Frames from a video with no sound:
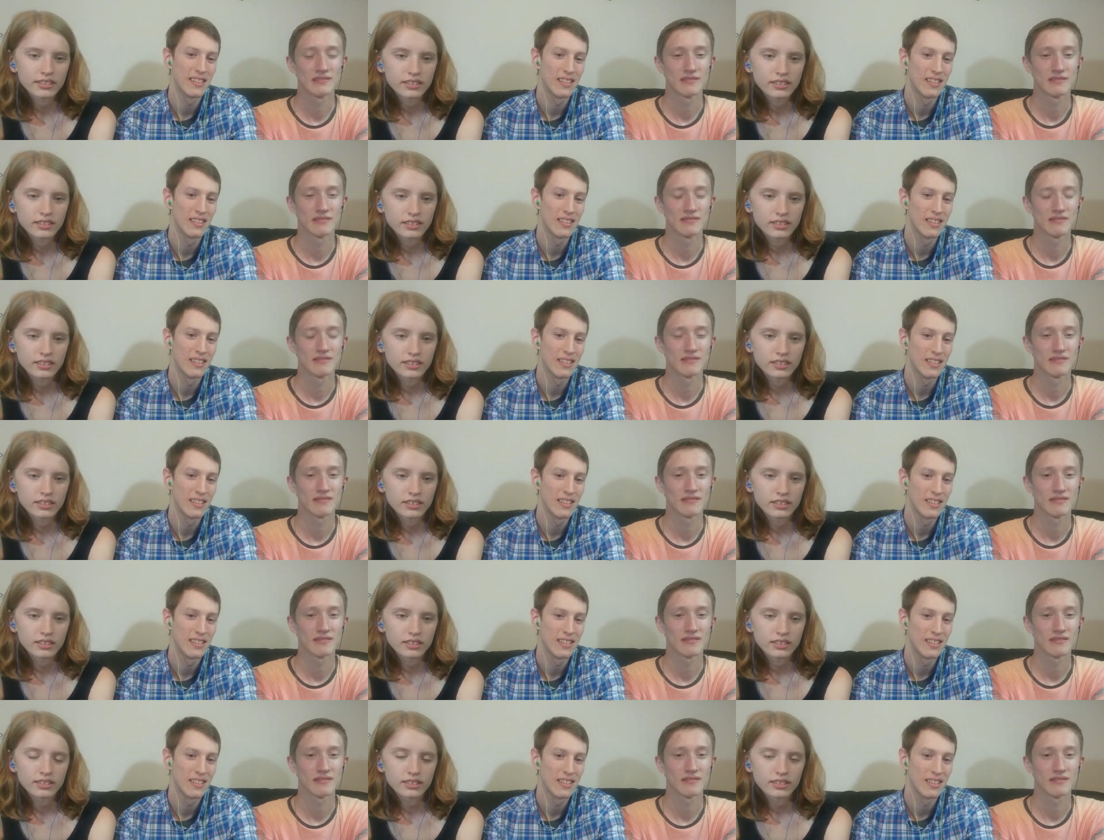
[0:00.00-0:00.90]

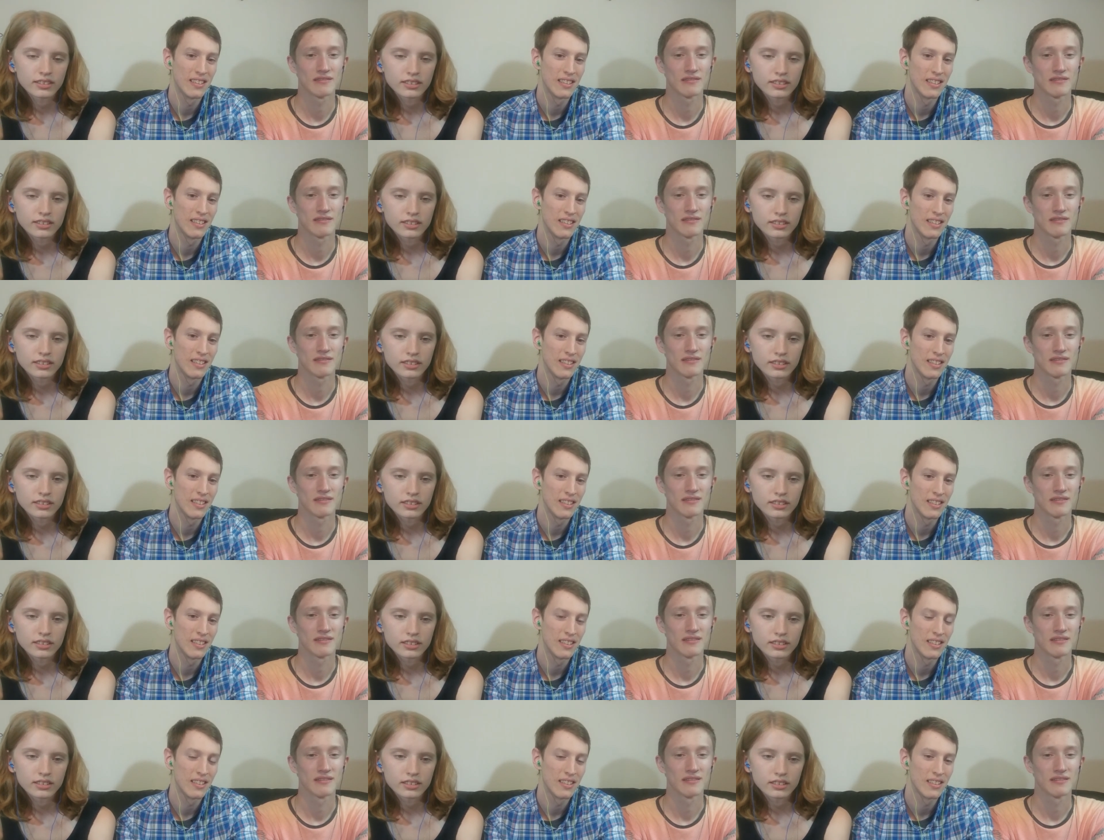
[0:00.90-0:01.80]

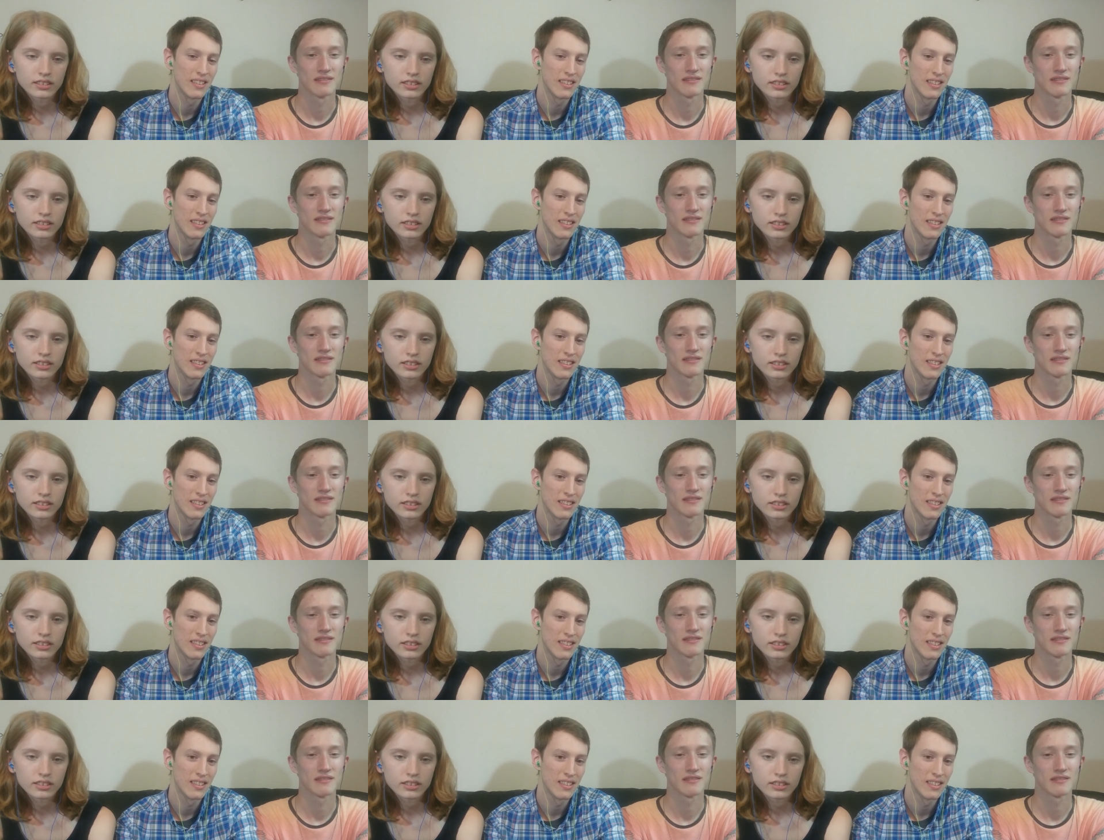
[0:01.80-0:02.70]

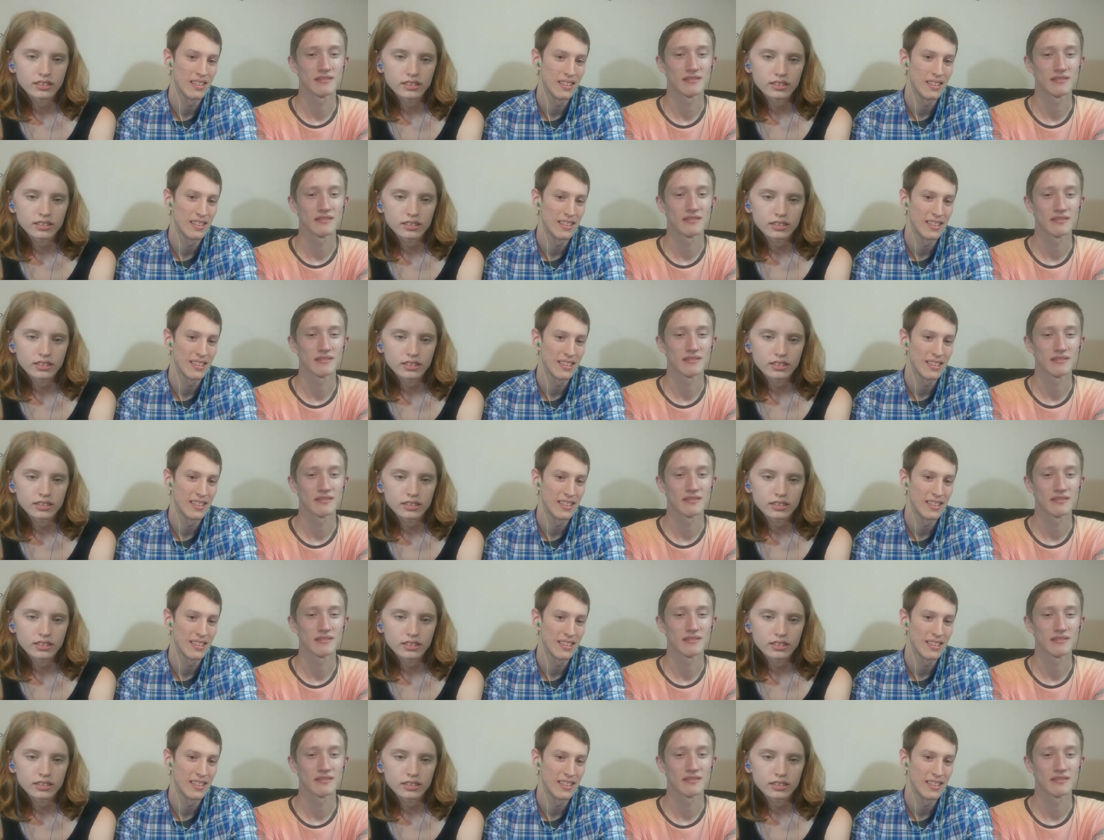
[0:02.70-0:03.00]
Nothing is said.